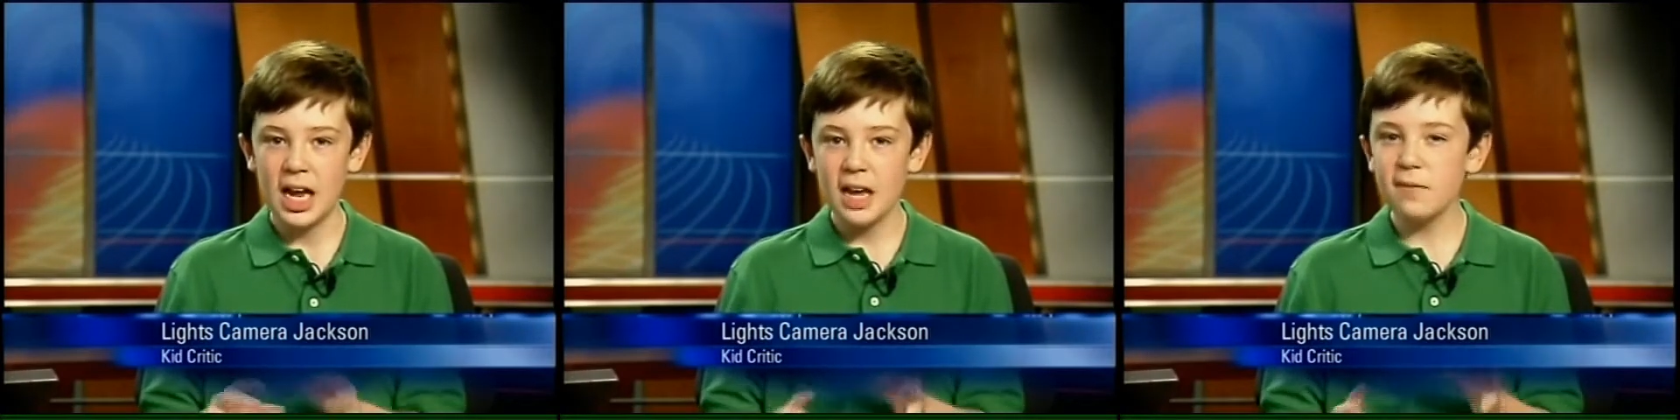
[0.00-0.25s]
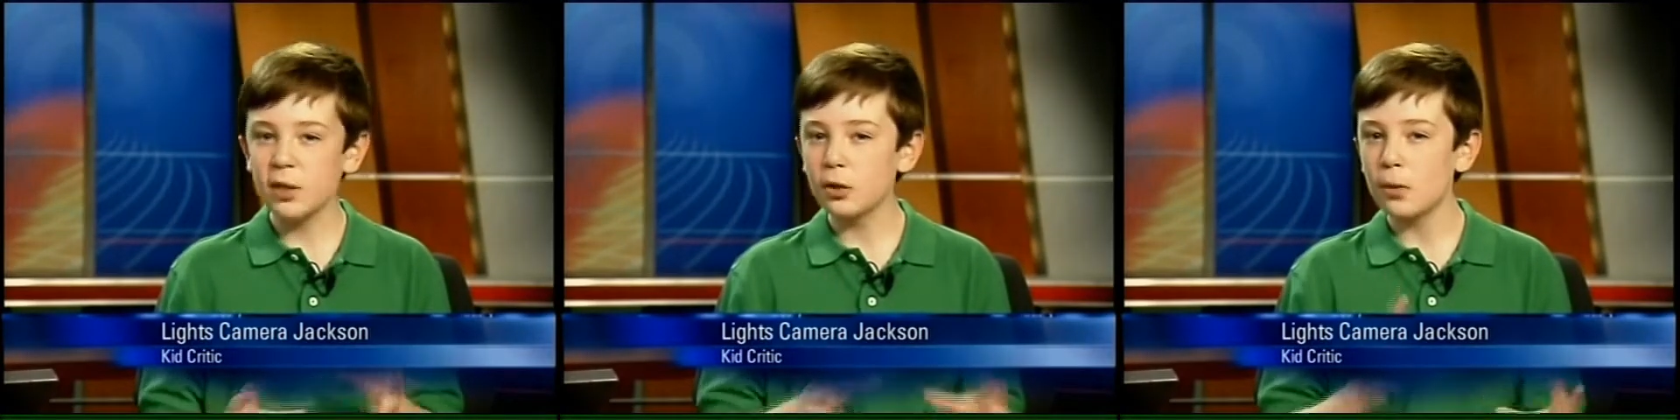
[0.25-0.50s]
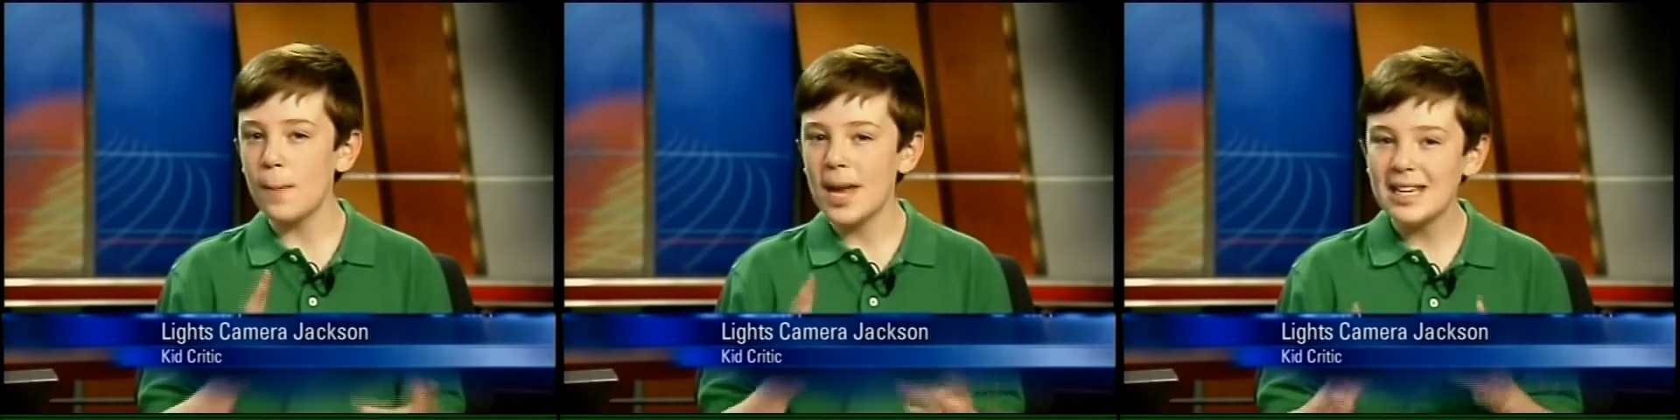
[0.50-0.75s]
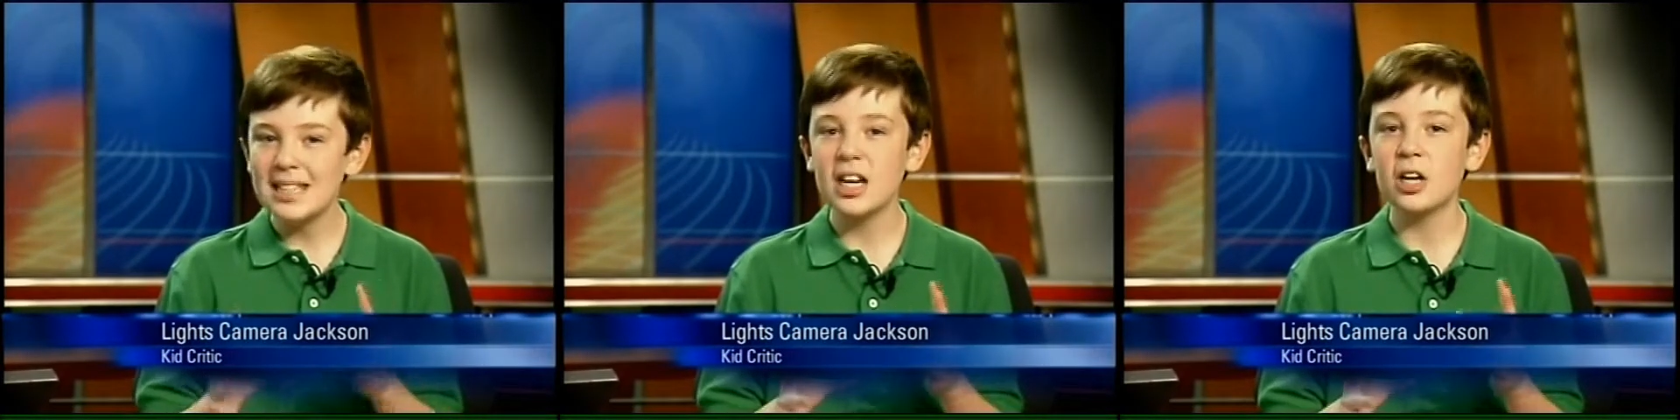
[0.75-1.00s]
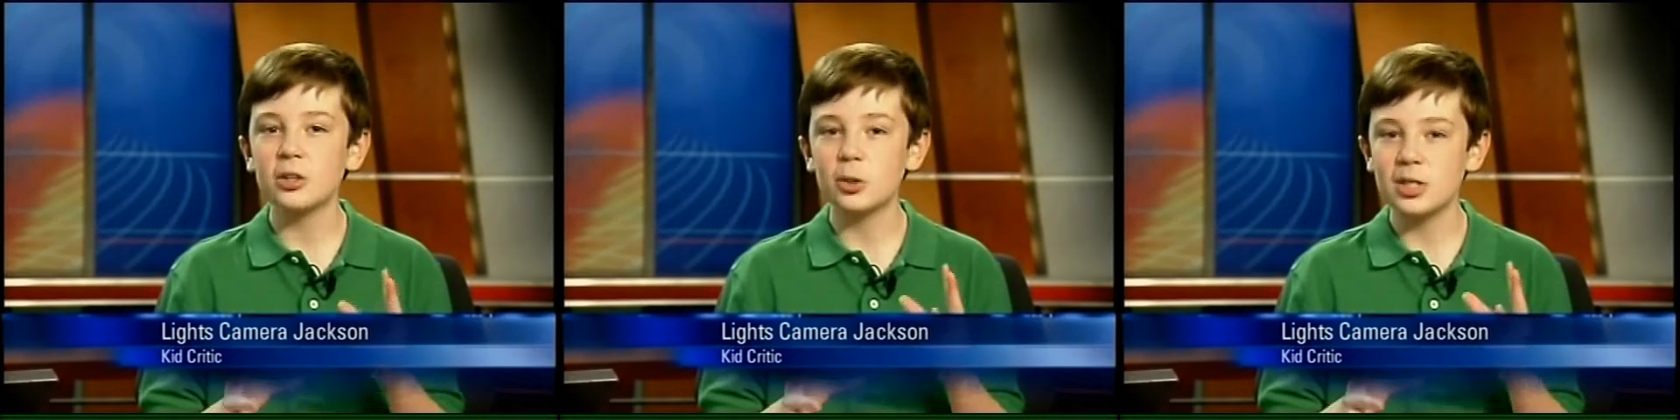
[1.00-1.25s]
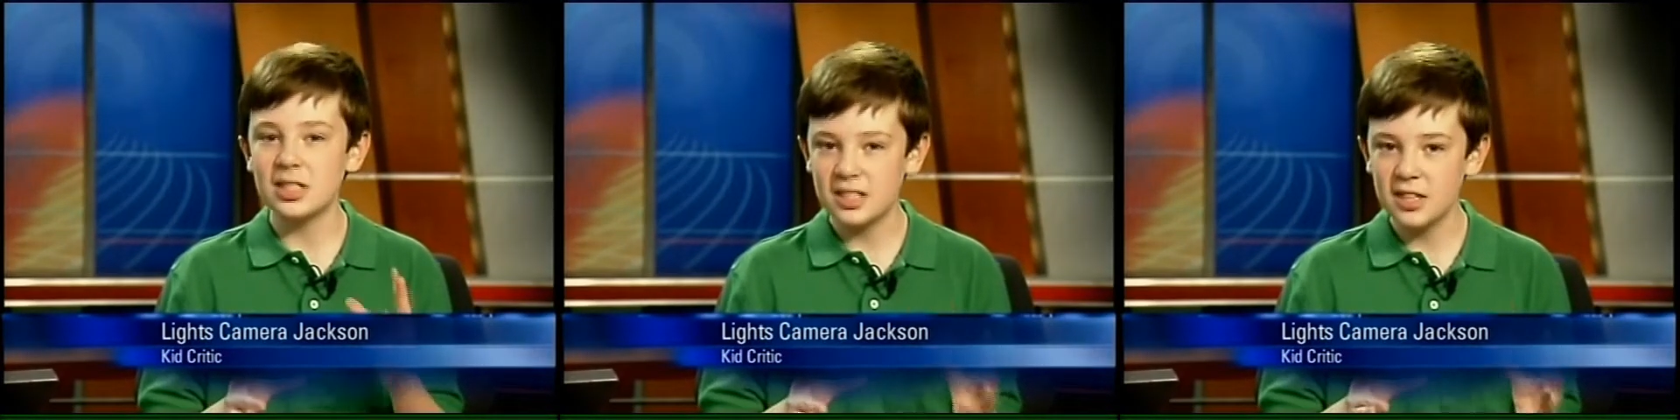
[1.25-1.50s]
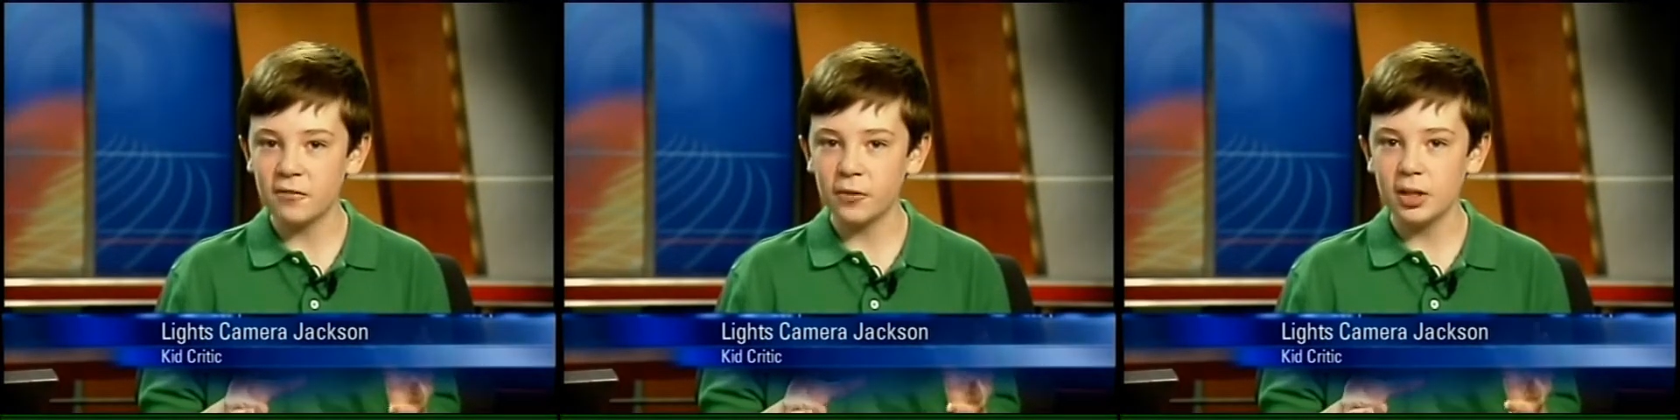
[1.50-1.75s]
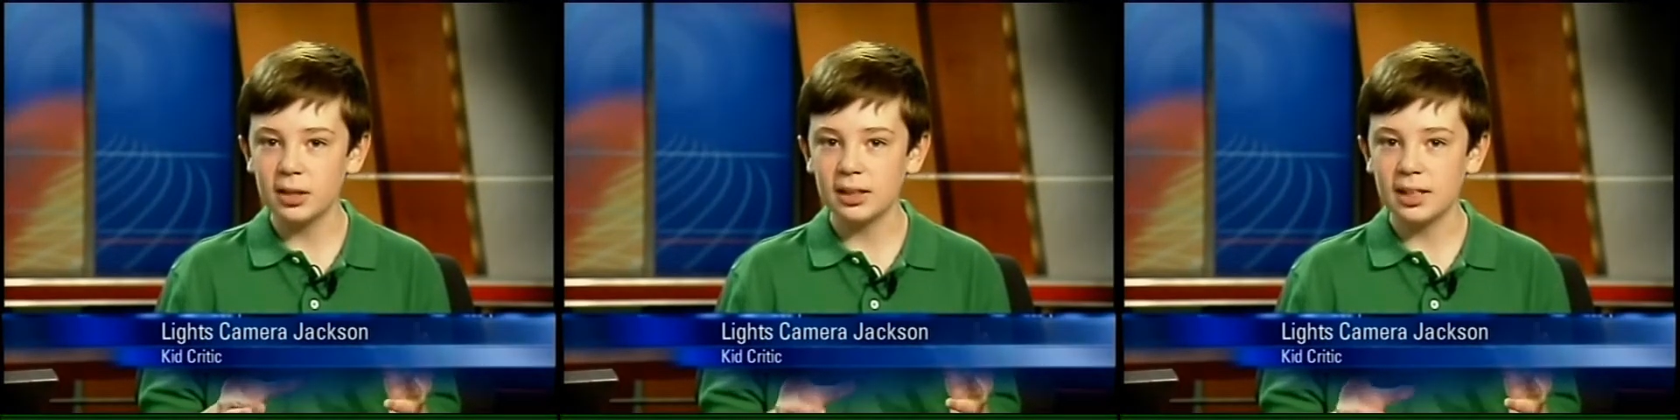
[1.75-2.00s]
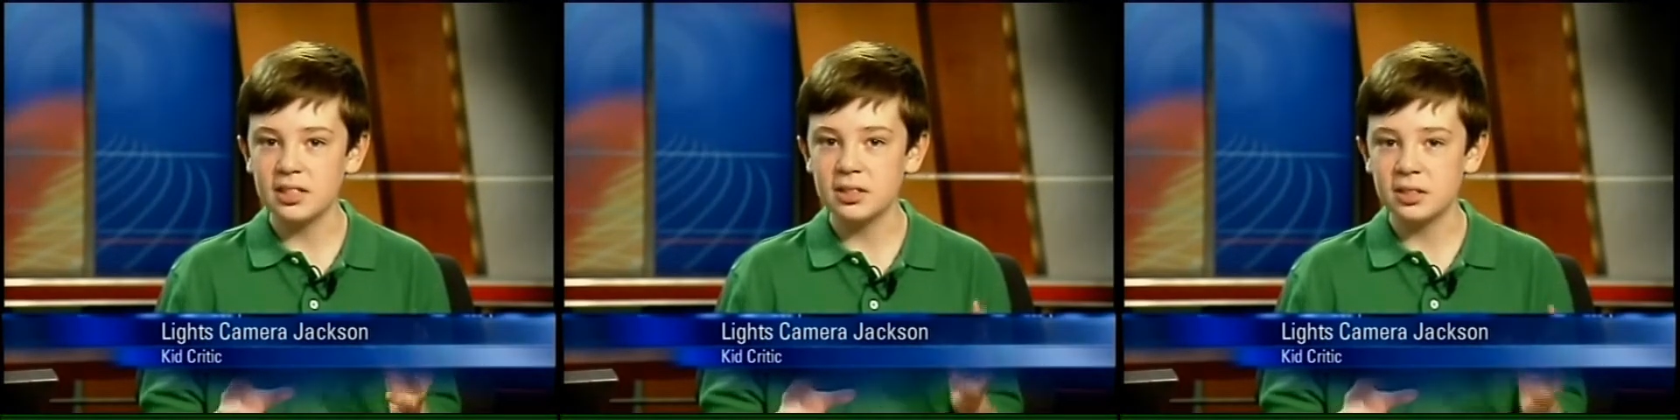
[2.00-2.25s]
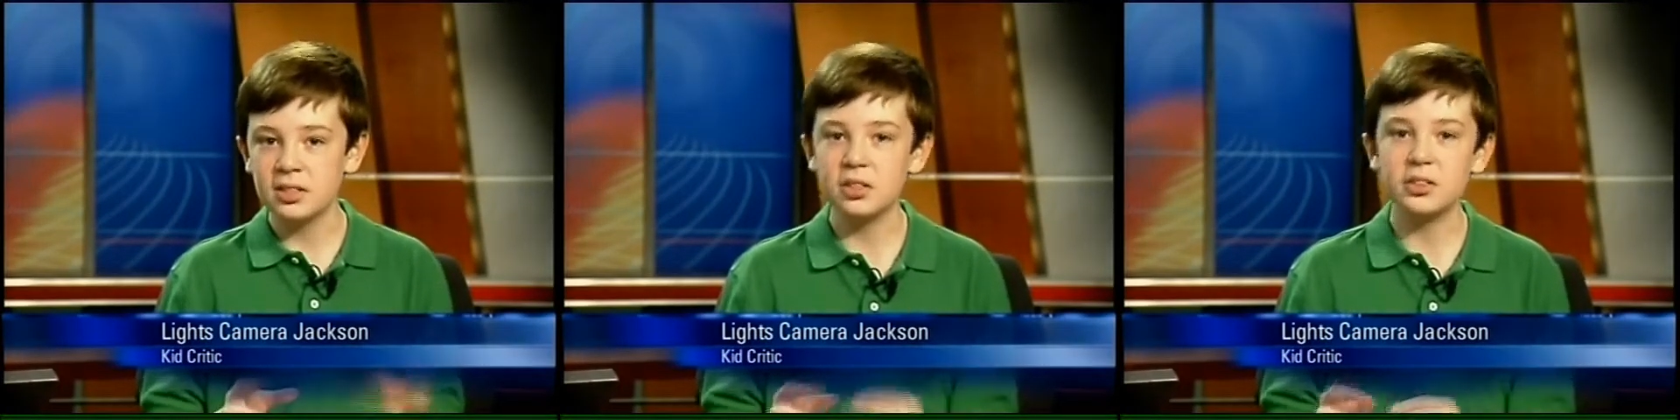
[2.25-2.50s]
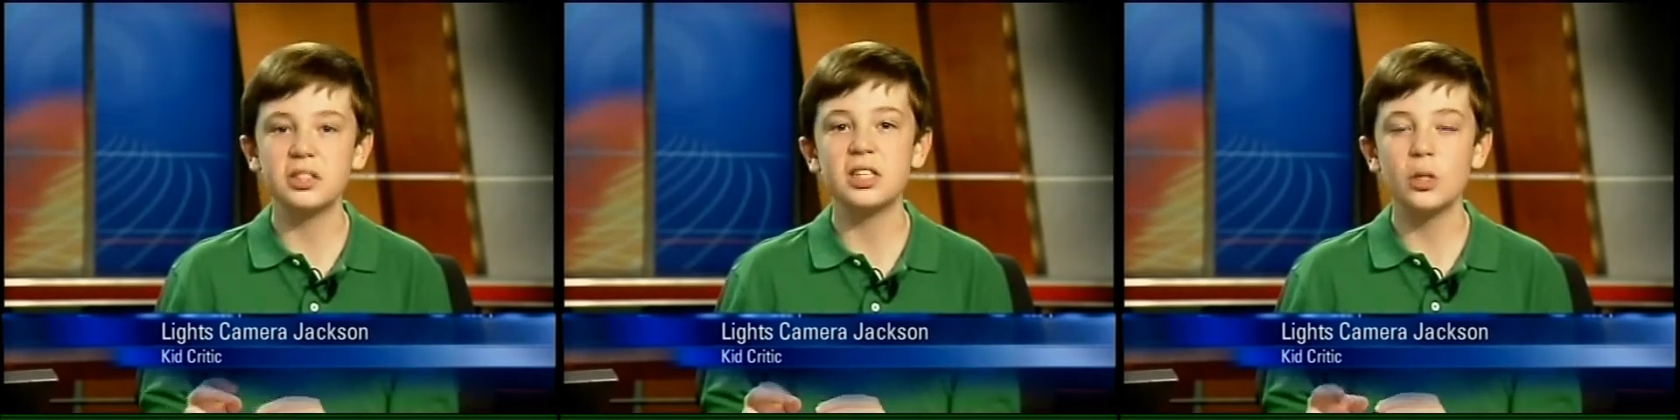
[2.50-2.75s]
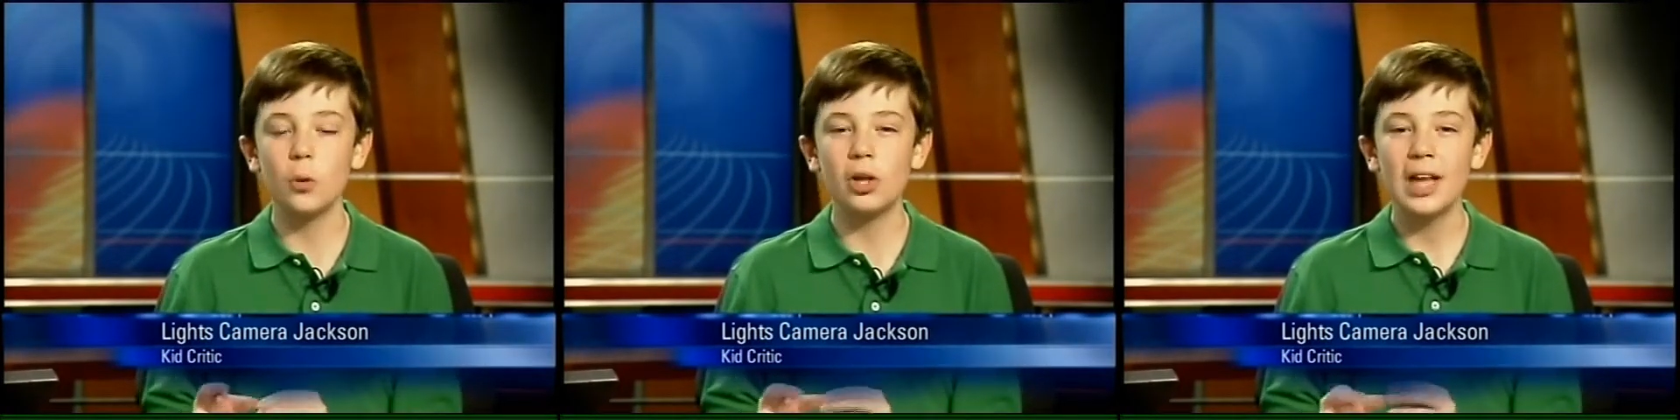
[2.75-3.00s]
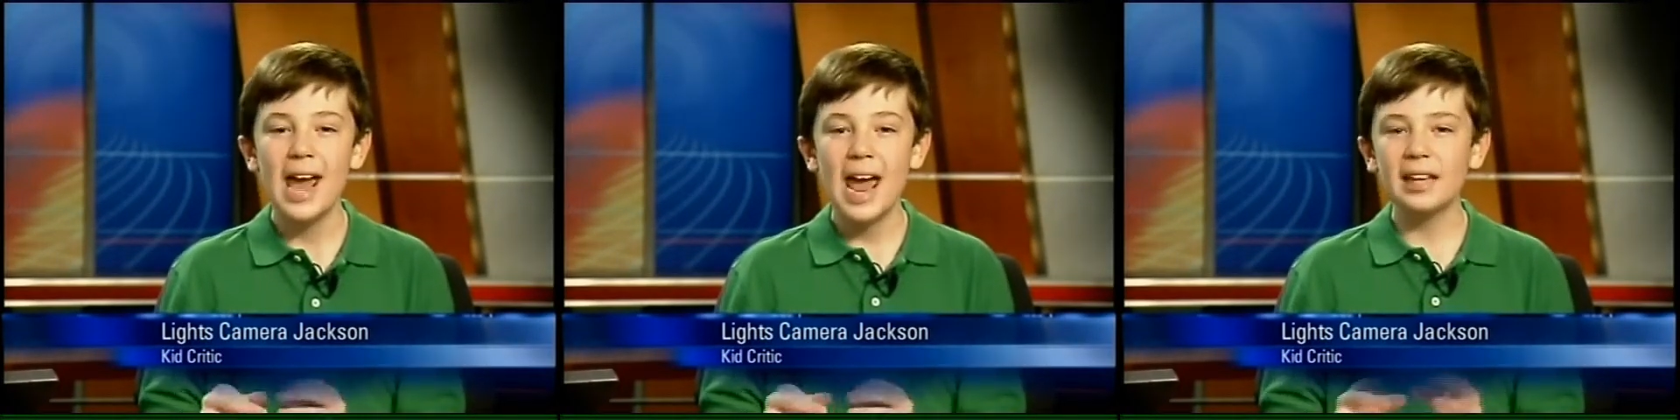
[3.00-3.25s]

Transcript: Even though the main character is different, at least until the sequel,